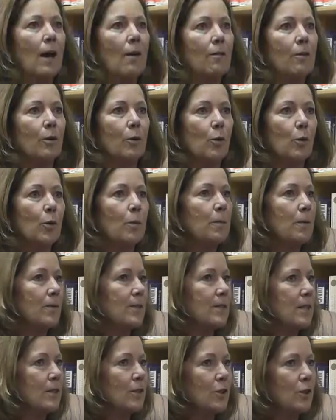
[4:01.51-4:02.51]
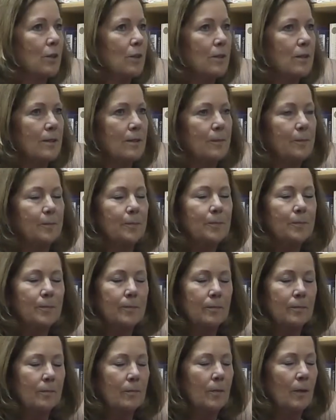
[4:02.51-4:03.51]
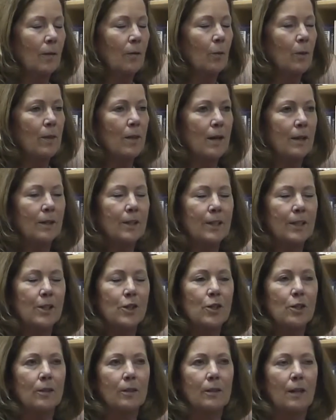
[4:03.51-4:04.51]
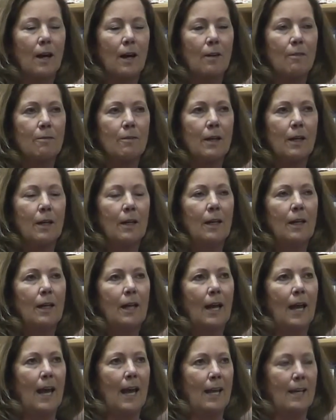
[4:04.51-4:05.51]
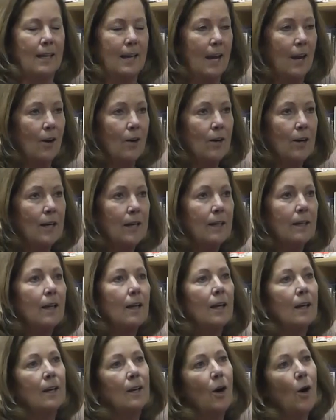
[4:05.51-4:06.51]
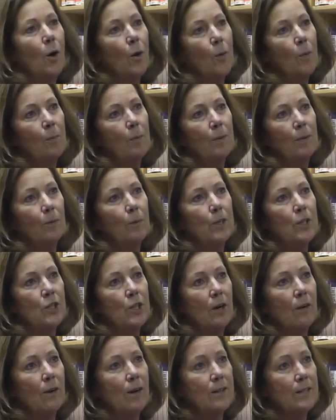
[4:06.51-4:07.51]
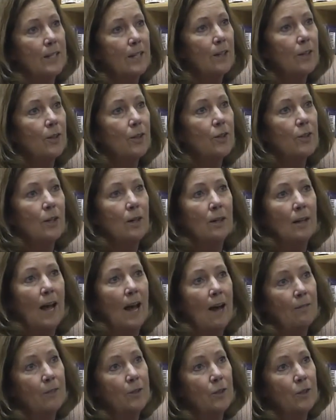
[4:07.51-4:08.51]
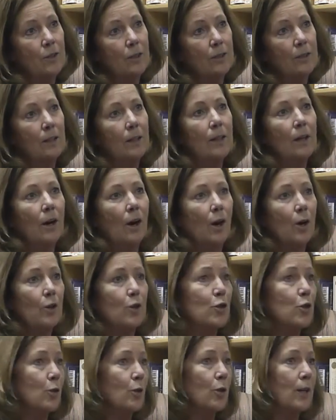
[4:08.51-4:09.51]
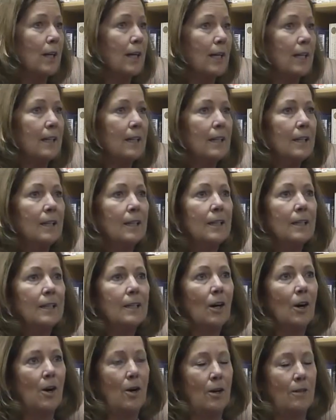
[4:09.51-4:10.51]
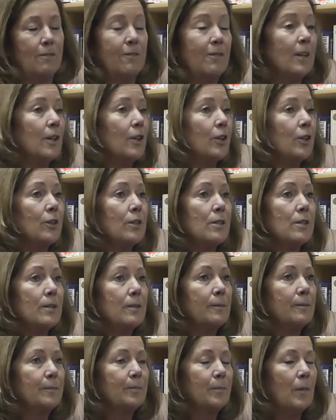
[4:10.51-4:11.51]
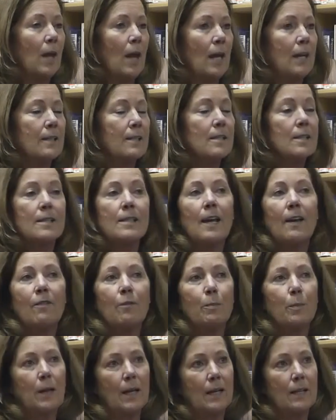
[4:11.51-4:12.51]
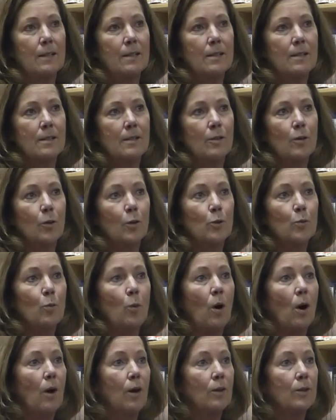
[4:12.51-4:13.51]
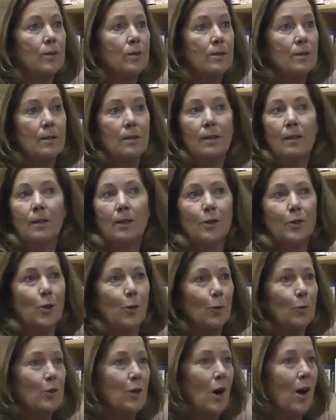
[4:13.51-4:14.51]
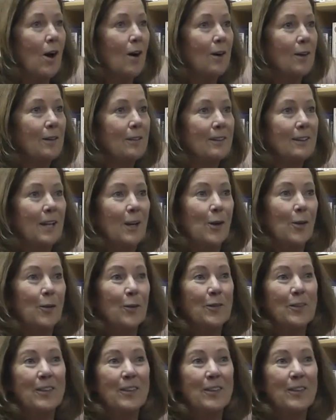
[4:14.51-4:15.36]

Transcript: a group of sisters with unconditional love and caring and hope, and we share our tears, our laughter, our joy, our fears, and it's a safe place. Those walls don't talk, they don't